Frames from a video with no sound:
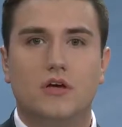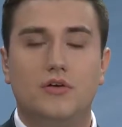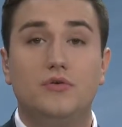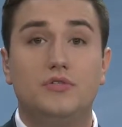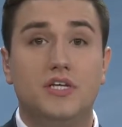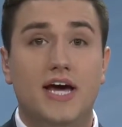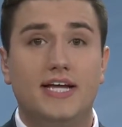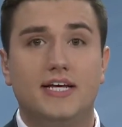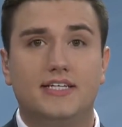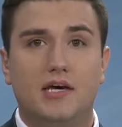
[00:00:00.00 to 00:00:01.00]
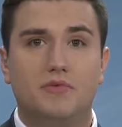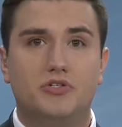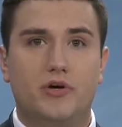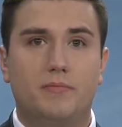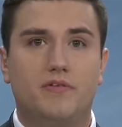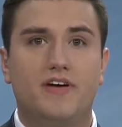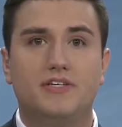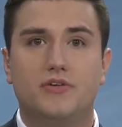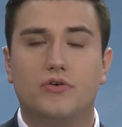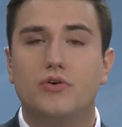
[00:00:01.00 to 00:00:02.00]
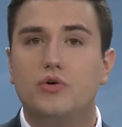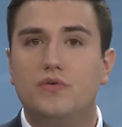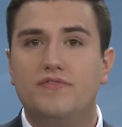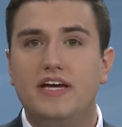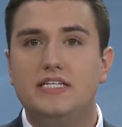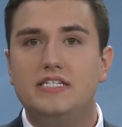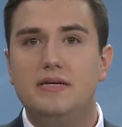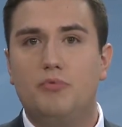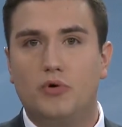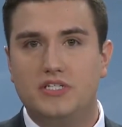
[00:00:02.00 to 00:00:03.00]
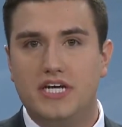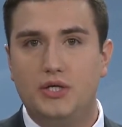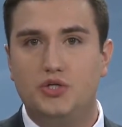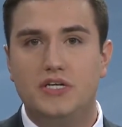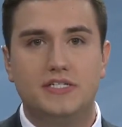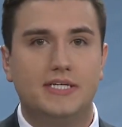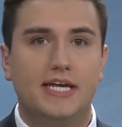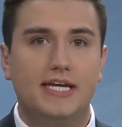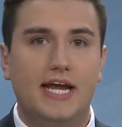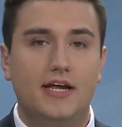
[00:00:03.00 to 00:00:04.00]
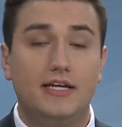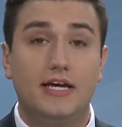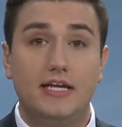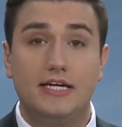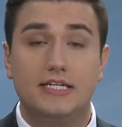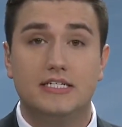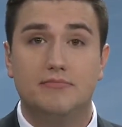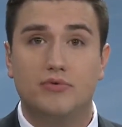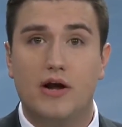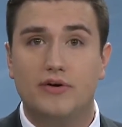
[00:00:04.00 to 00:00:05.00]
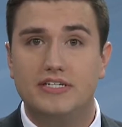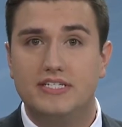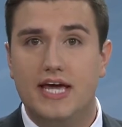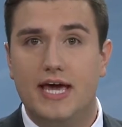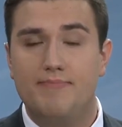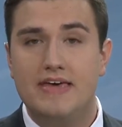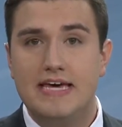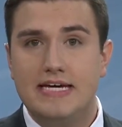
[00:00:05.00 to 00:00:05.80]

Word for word: New tonight, a chemistry professor who faced deportation is getting, getting a temporary stay.